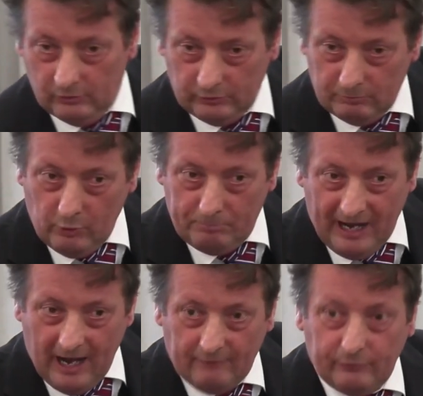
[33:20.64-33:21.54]
the more
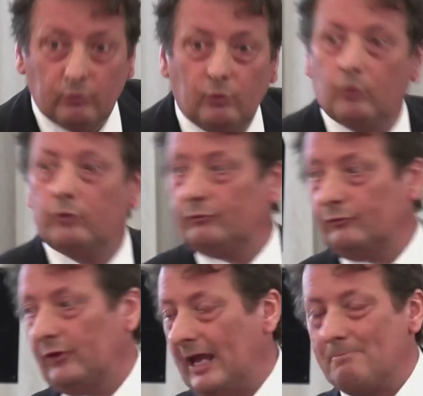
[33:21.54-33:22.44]
powerful, or
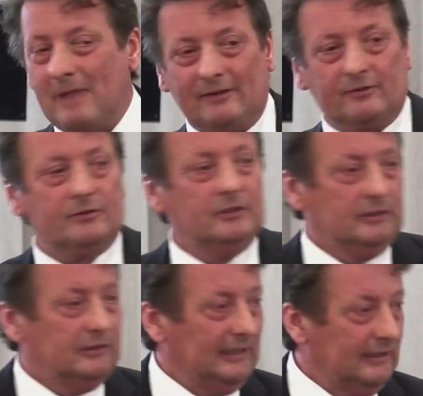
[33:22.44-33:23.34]
for that matter,
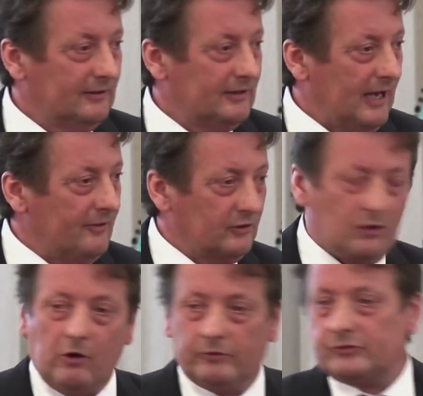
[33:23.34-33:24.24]
any of the other
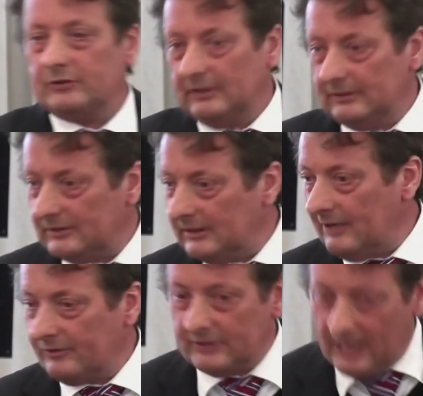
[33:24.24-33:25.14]
gods and then the
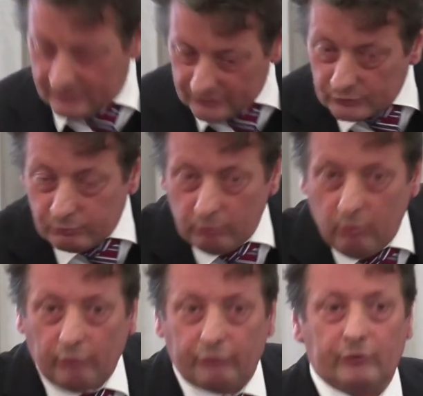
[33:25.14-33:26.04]
other nations will
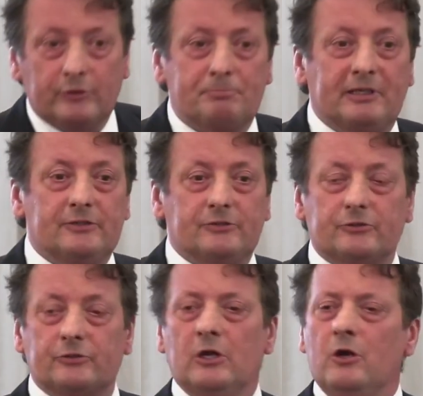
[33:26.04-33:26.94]
walk through the
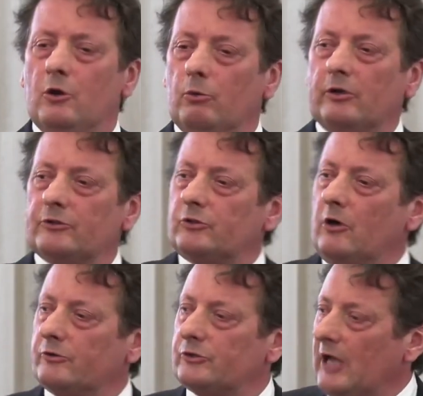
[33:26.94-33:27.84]
pieces. What is
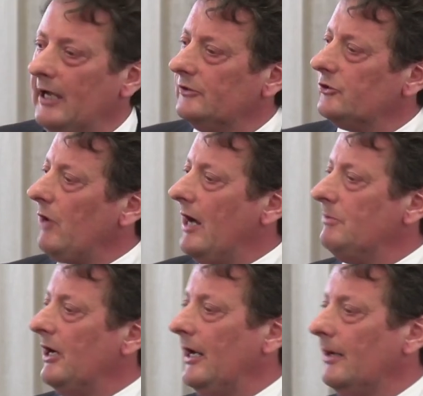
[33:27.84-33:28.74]
God saying to
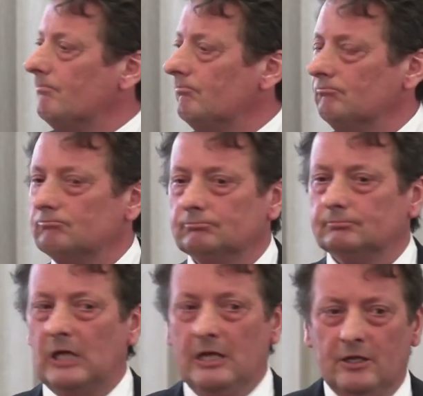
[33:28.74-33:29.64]
Abraham?
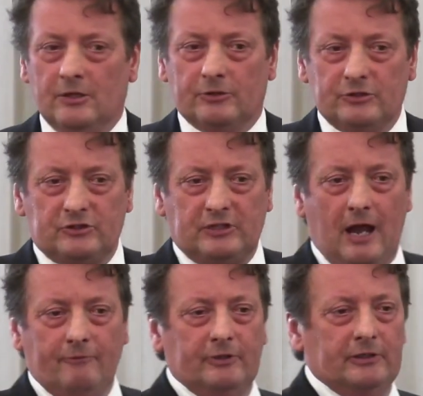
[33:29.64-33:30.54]
This
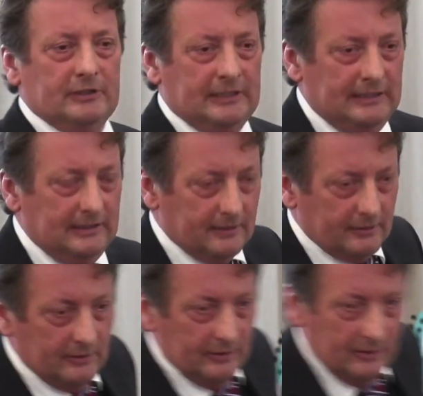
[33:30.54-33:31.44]
covenant here